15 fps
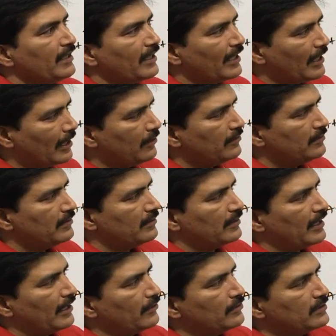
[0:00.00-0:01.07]
Now,
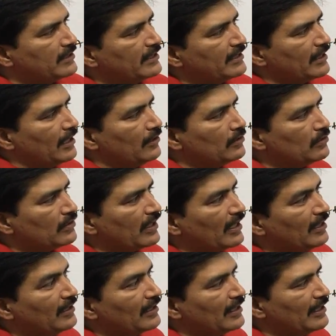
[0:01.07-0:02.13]
I have to think how to
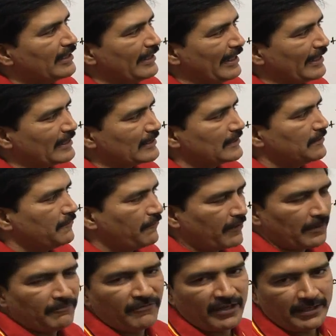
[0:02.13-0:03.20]
calculate x
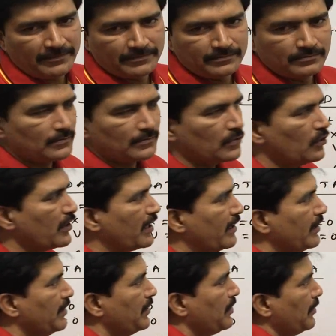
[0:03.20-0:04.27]
from v, okay.